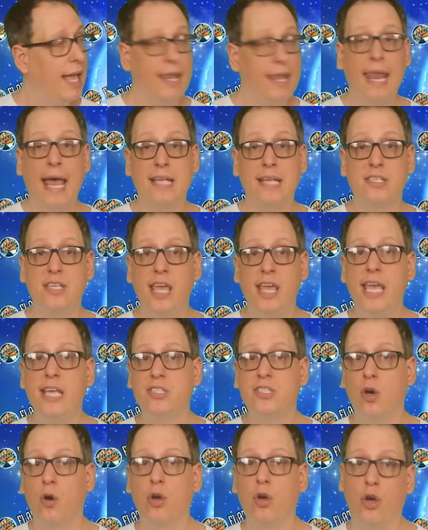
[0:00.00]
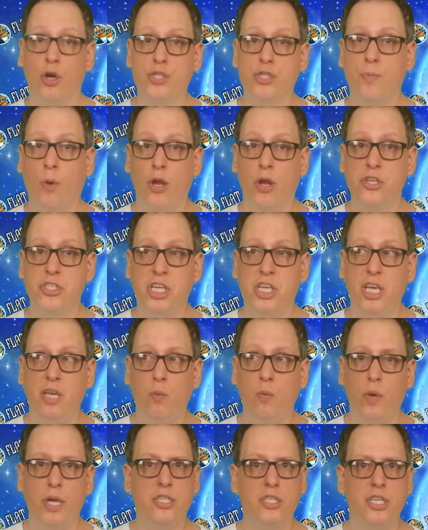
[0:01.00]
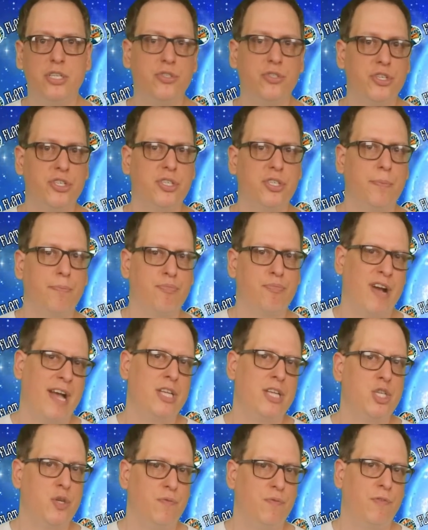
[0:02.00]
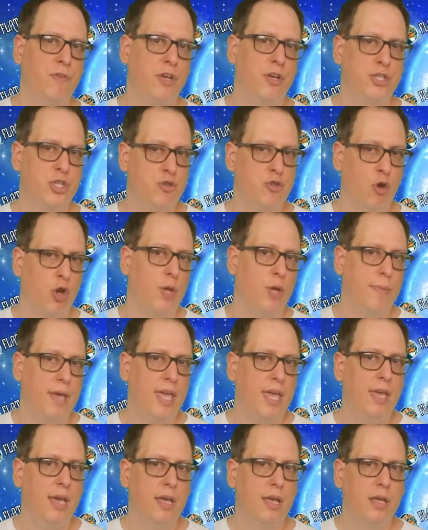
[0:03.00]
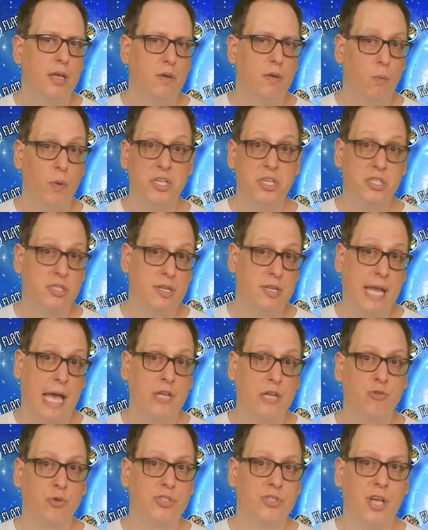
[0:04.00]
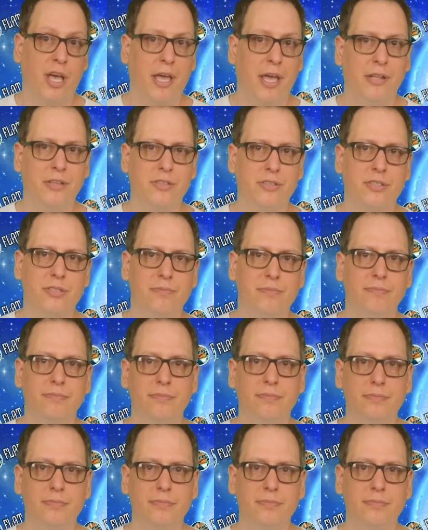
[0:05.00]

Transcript: And lastly, he's got cosmology, which is just a branch of astronomy, which is a natural science.